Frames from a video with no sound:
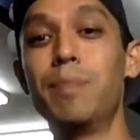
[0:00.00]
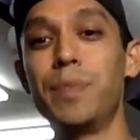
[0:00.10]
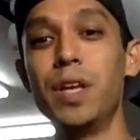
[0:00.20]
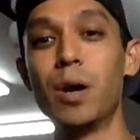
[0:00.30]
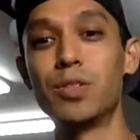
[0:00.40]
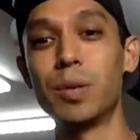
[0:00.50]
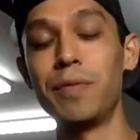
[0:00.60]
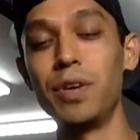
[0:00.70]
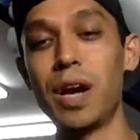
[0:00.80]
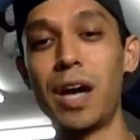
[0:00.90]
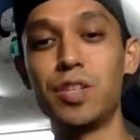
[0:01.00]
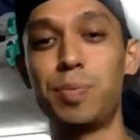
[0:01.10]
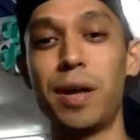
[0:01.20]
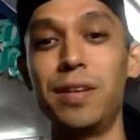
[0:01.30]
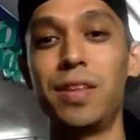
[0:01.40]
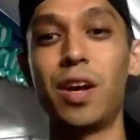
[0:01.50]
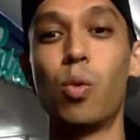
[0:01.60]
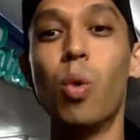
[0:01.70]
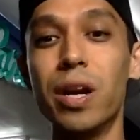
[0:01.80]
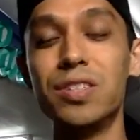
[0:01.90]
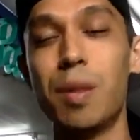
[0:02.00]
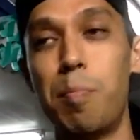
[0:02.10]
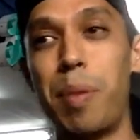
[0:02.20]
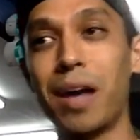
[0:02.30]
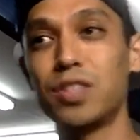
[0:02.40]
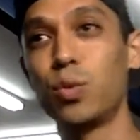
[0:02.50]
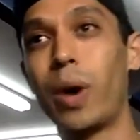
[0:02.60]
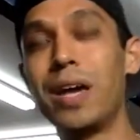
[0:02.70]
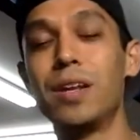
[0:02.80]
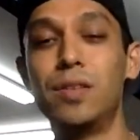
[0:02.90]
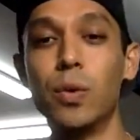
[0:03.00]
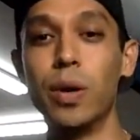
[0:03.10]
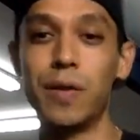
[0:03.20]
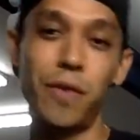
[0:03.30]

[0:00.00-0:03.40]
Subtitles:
And, you know, some of you guys are probably thinking, what is the best way to do it?